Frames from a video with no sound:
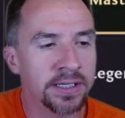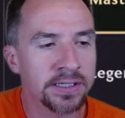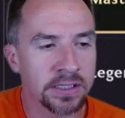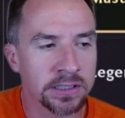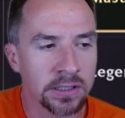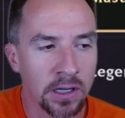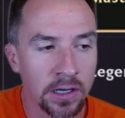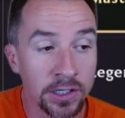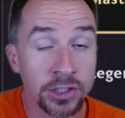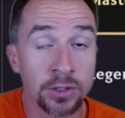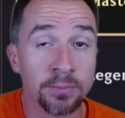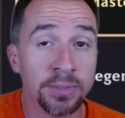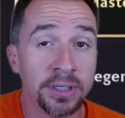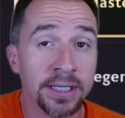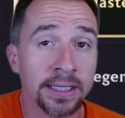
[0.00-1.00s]
as long as you're
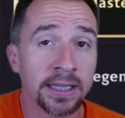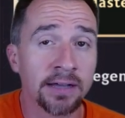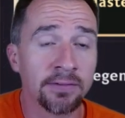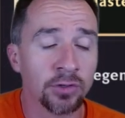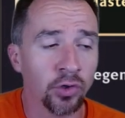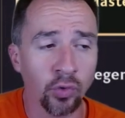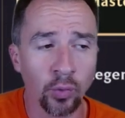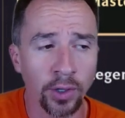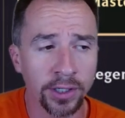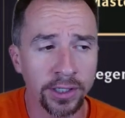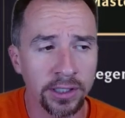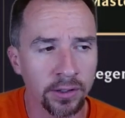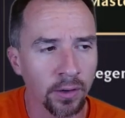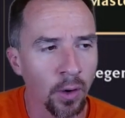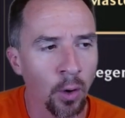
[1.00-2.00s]
beating level 20,
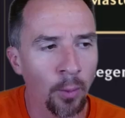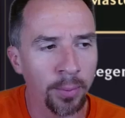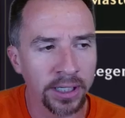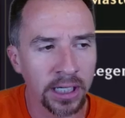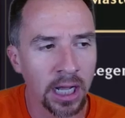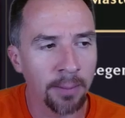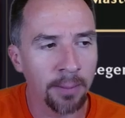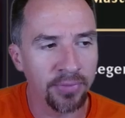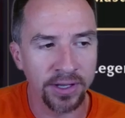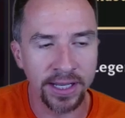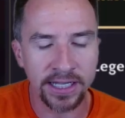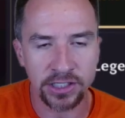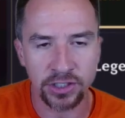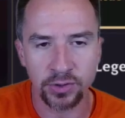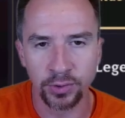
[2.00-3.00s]
you're opening up the
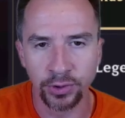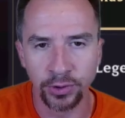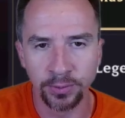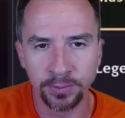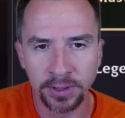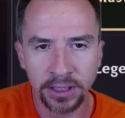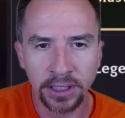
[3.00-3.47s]
next room.